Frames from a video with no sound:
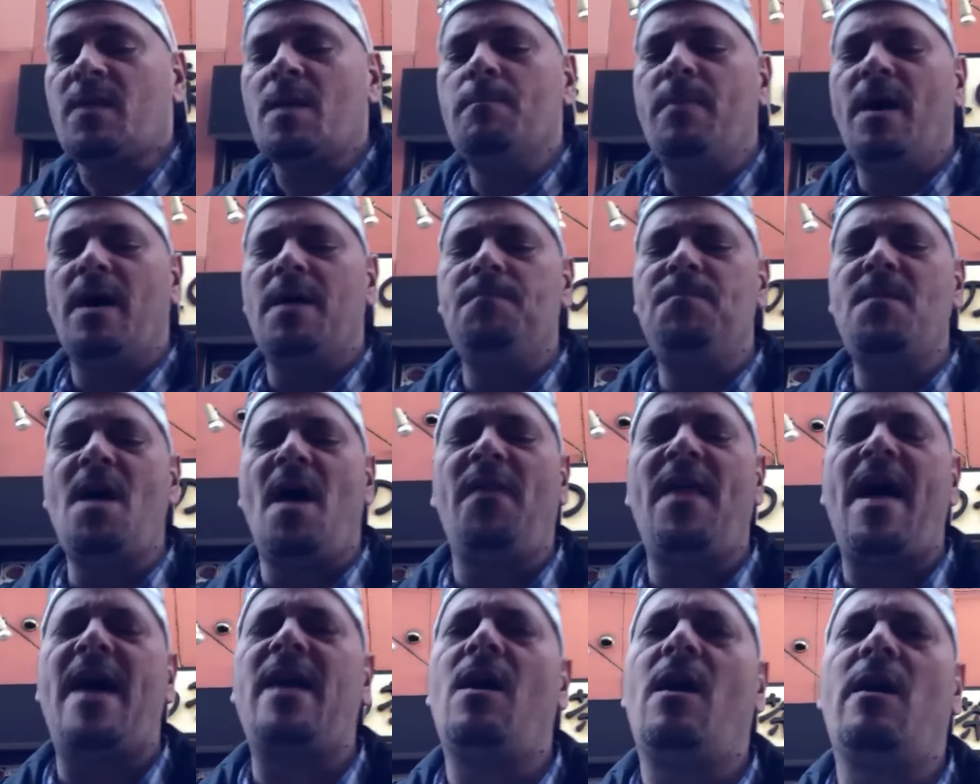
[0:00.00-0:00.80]
but
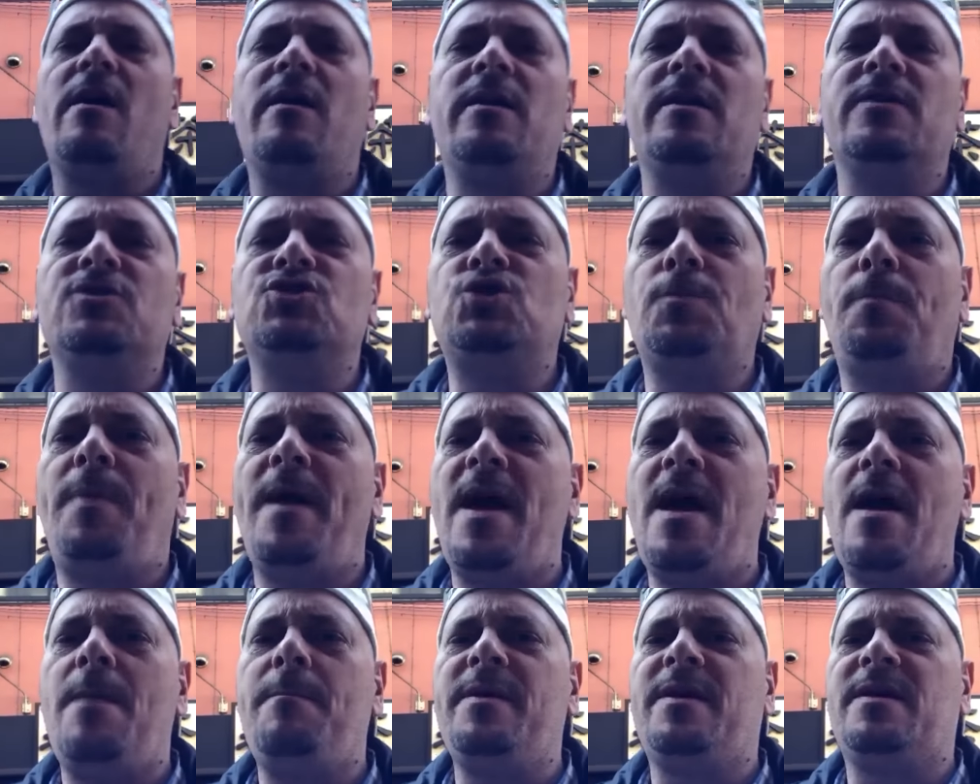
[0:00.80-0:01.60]
not that hard in
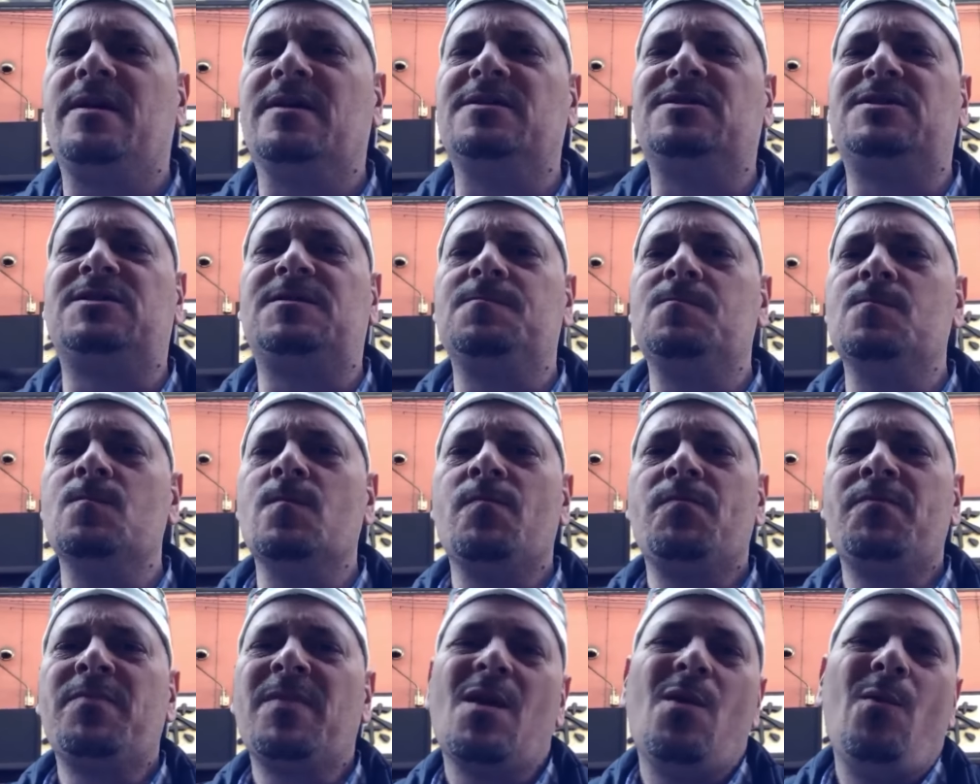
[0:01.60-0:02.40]
Japan because
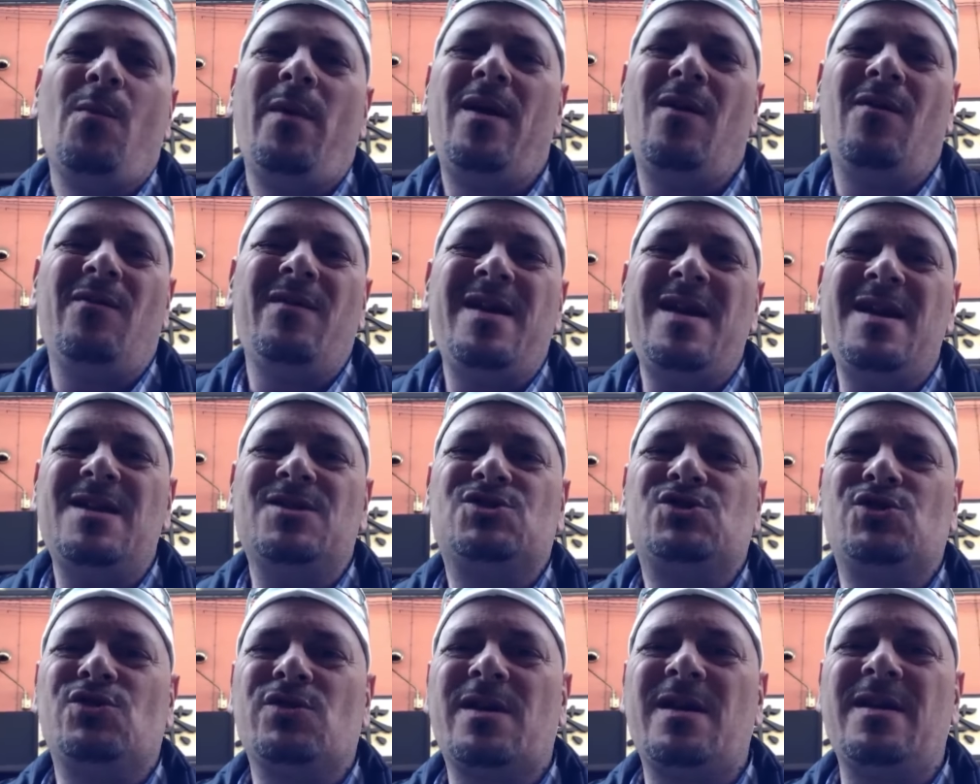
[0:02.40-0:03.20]
we don't eat
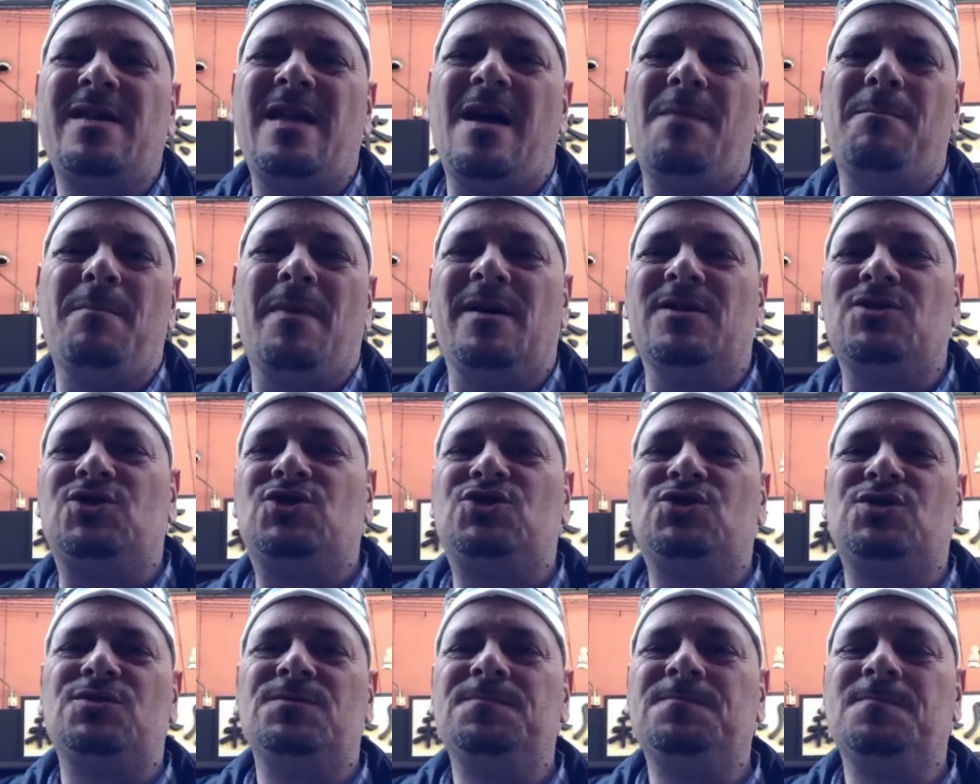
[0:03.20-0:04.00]
turkey that
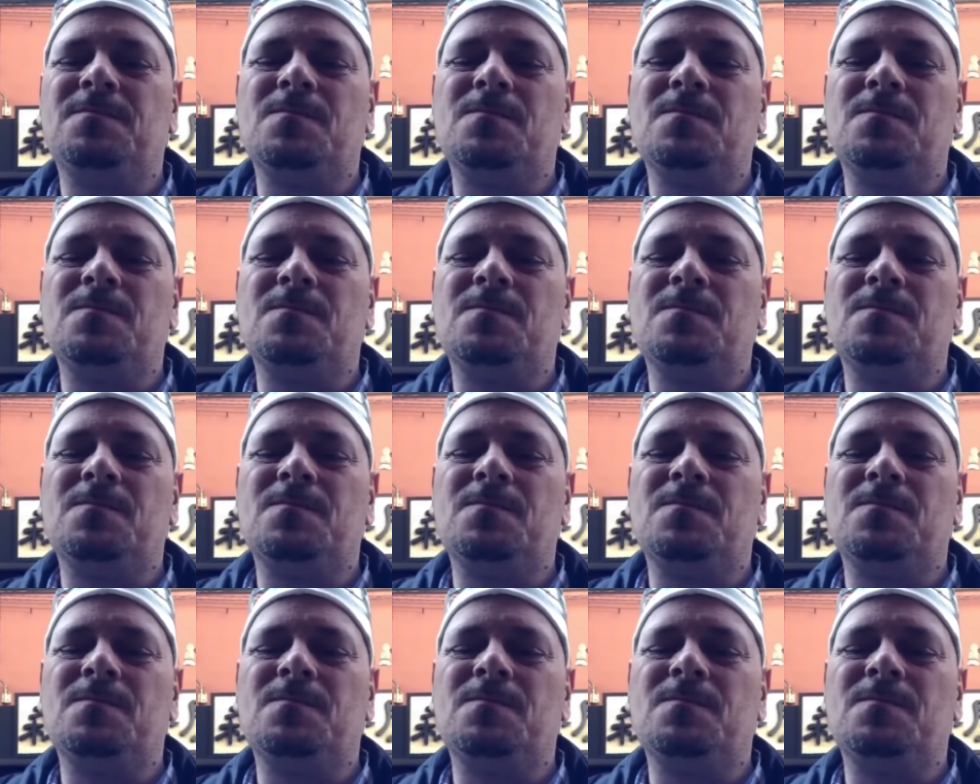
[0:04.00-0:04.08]
much.